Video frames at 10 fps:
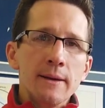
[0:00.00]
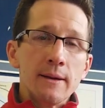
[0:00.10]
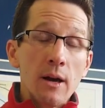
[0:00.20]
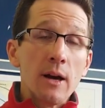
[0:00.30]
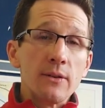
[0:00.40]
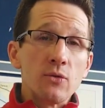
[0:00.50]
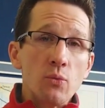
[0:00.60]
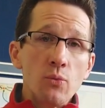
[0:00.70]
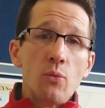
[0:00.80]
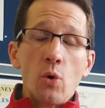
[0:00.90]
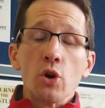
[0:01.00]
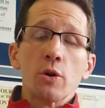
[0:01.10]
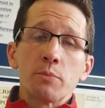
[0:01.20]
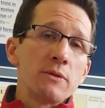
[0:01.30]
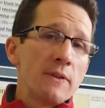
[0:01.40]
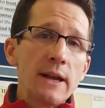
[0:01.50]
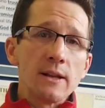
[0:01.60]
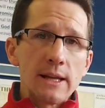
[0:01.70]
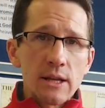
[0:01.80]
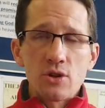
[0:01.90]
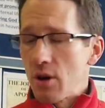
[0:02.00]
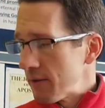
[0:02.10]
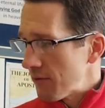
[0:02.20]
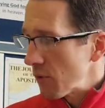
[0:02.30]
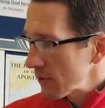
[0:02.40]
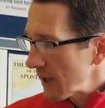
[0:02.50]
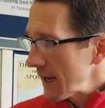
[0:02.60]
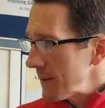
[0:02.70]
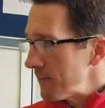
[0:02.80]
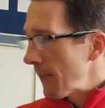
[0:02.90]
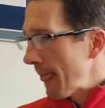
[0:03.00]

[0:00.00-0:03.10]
God's word prevailing in John 14.